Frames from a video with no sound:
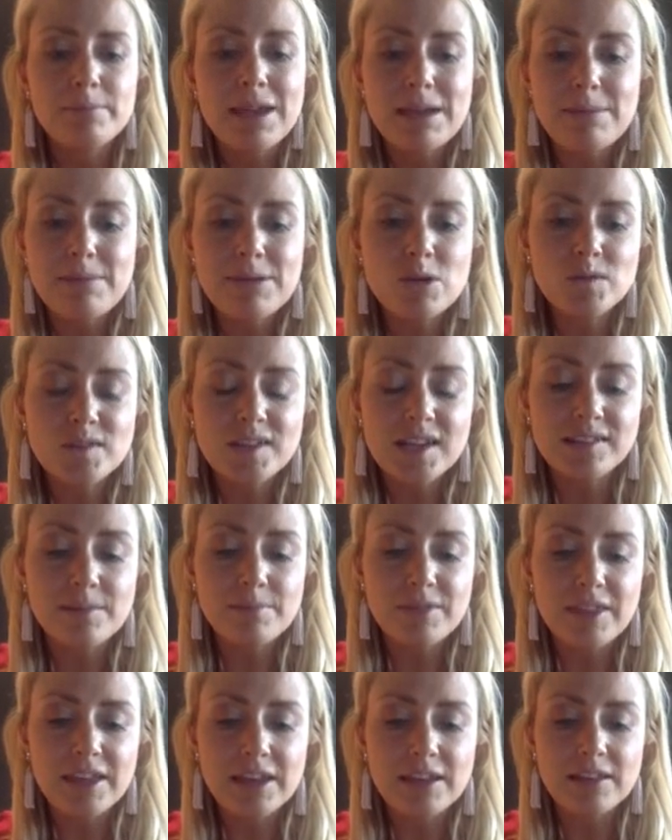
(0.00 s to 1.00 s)
maybe you say
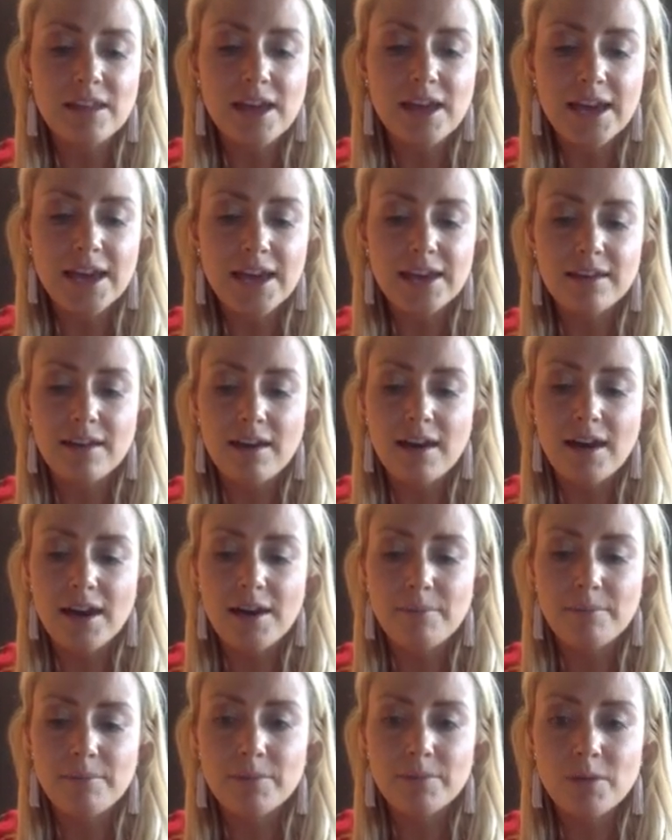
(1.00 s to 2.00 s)
something like,
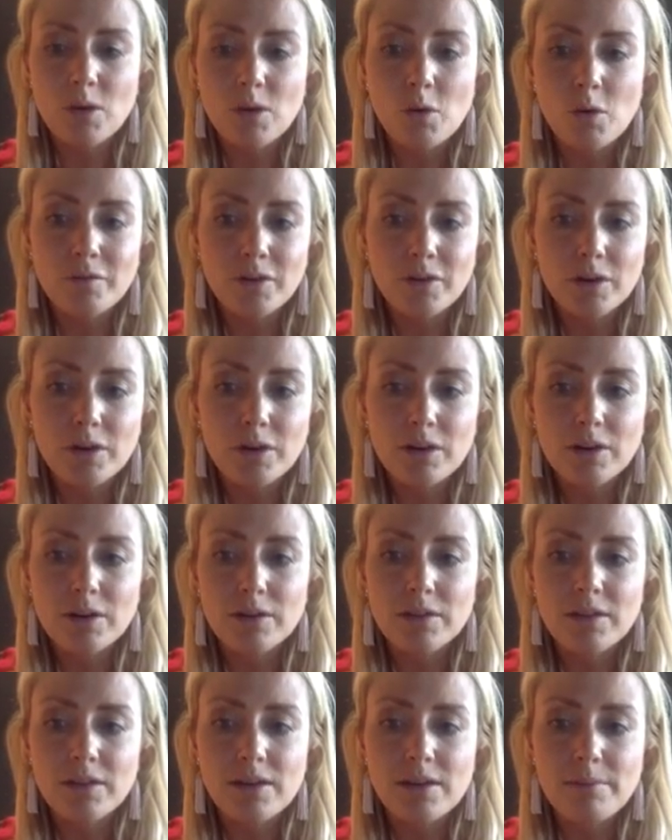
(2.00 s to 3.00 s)
over
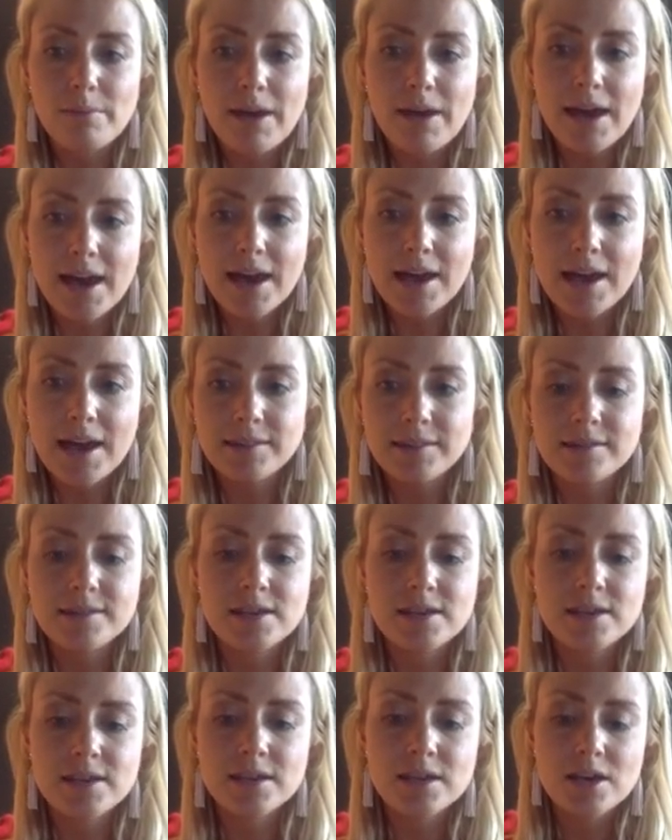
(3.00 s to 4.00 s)
the
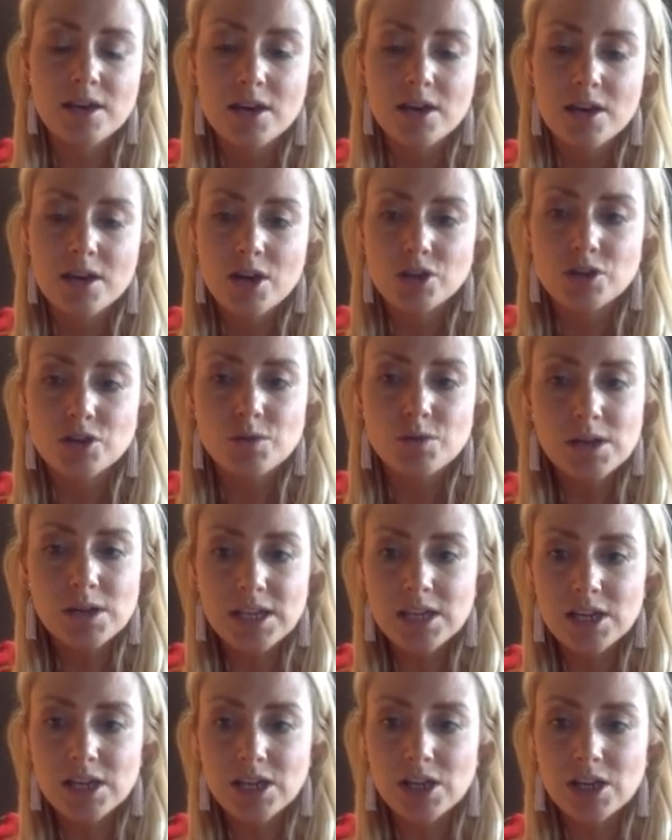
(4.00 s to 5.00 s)
past 20
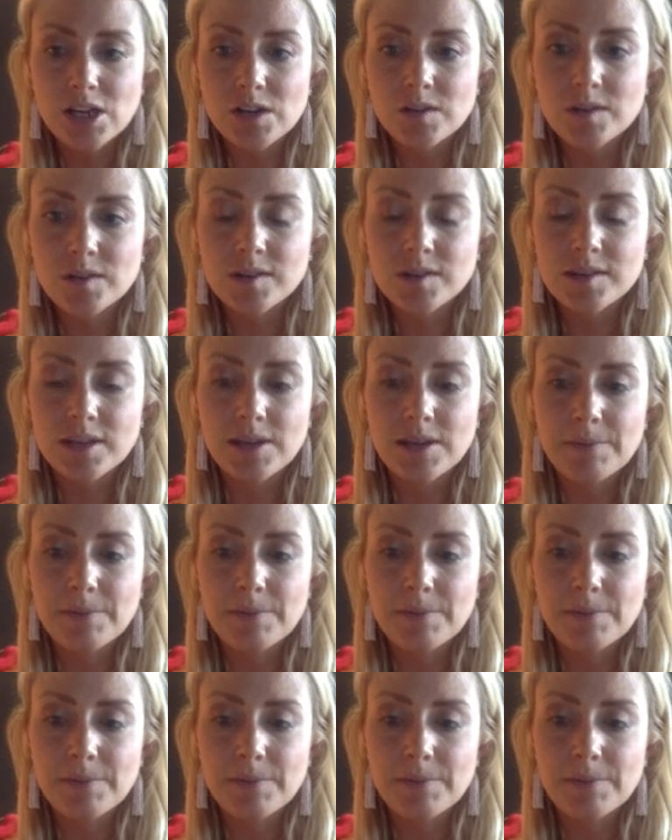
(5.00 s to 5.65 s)
years,